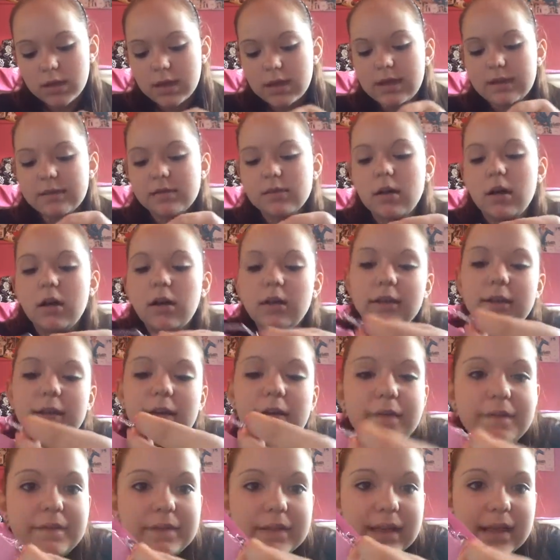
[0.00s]
it's got a
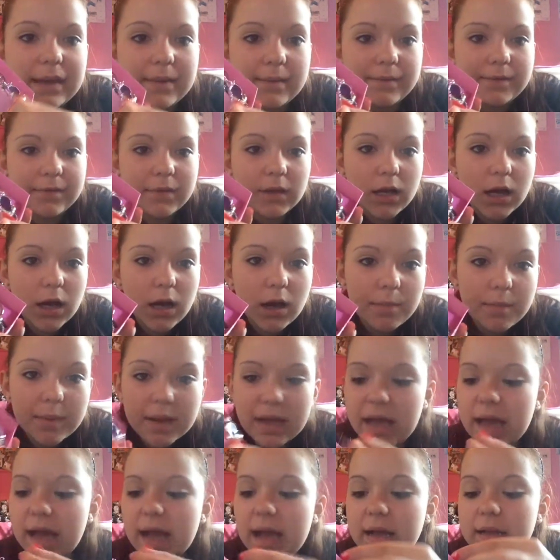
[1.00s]
little flip-flop
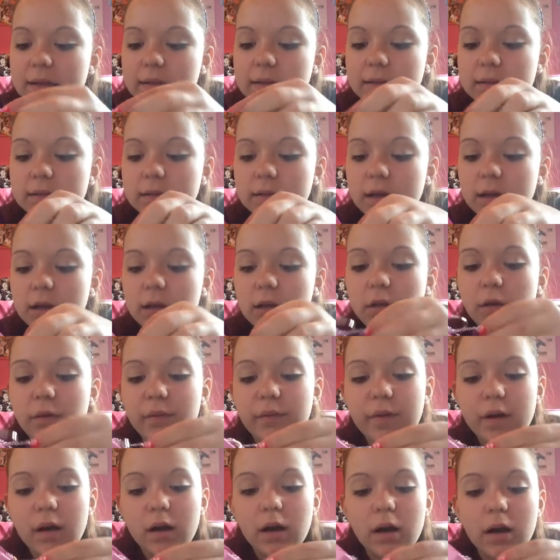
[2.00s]
and a
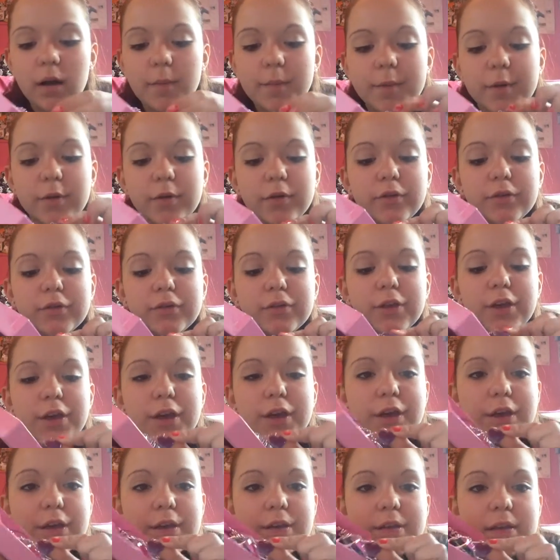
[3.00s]
love heart because
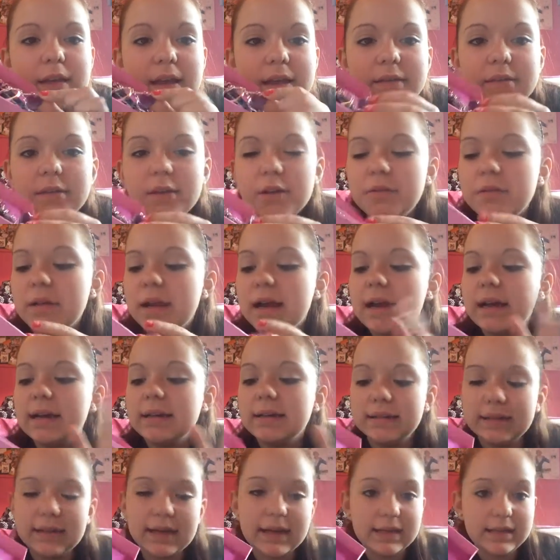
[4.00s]
they're so
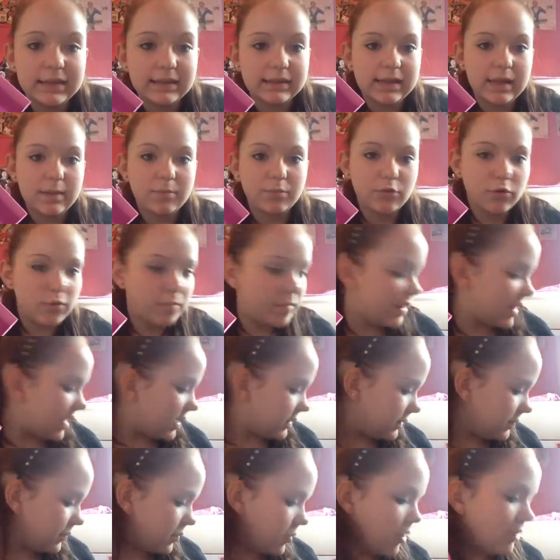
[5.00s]
nice, and they brought me
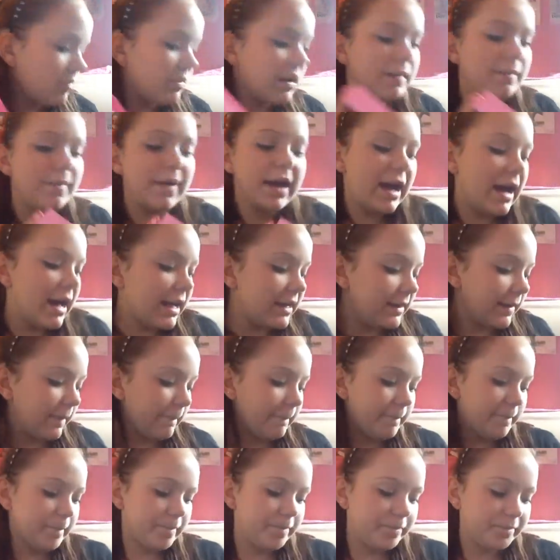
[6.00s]
that to put on my bag,
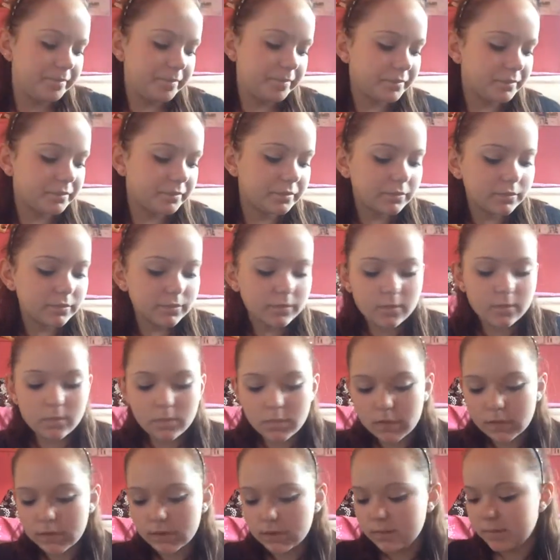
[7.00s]

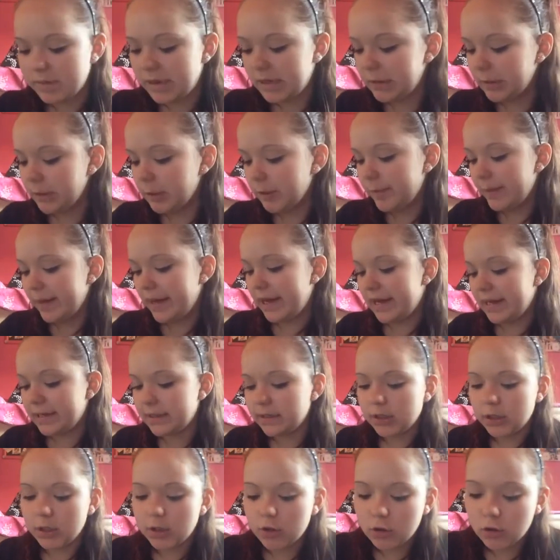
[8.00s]
my new bag,
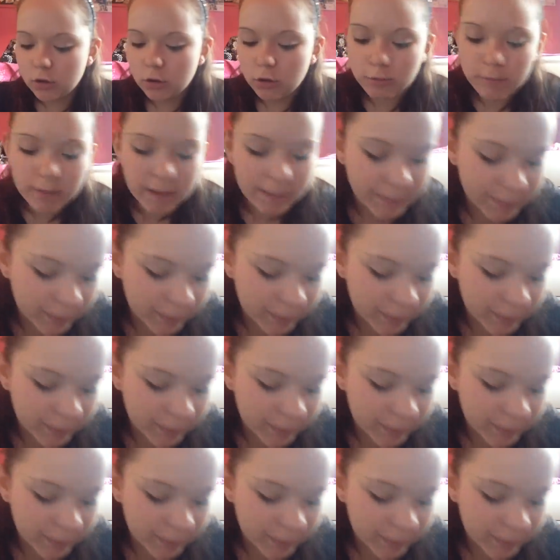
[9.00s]
or my